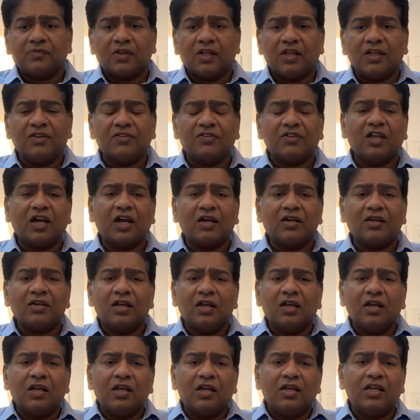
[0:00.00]
is that
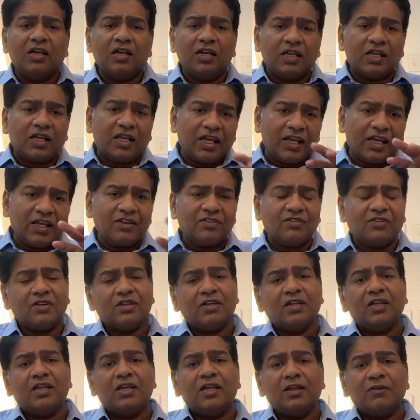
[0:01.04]
in case
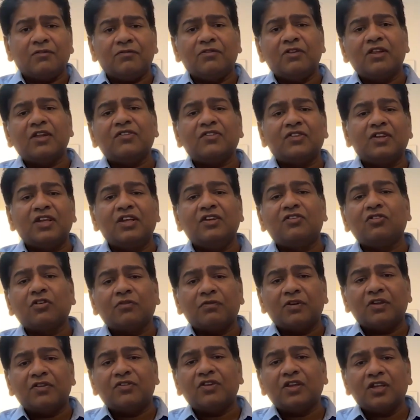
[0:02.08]
if the seats
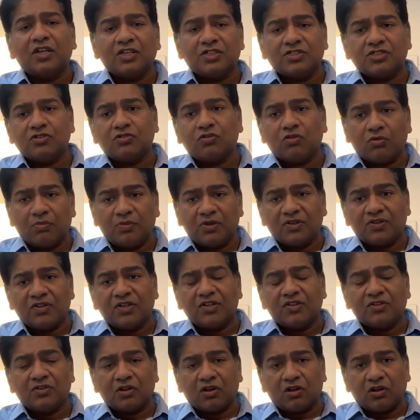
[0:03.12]
of SC/ST
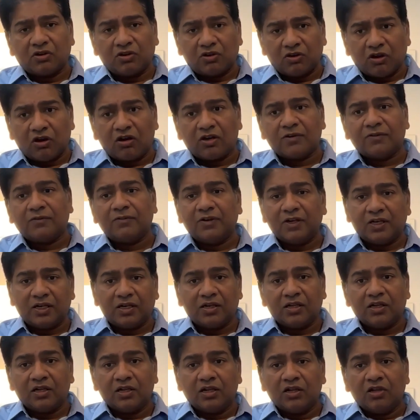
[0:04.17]
OBCs are not
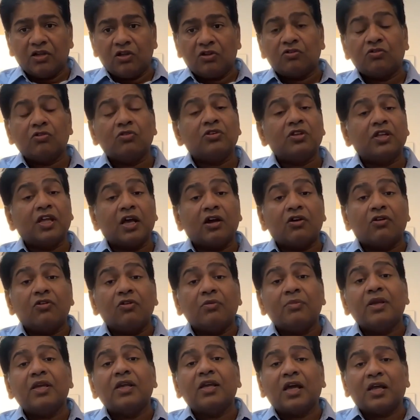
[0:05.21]
filled, so they are
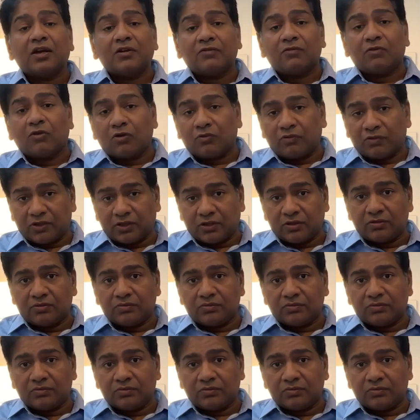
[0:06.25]
going to be carried forward.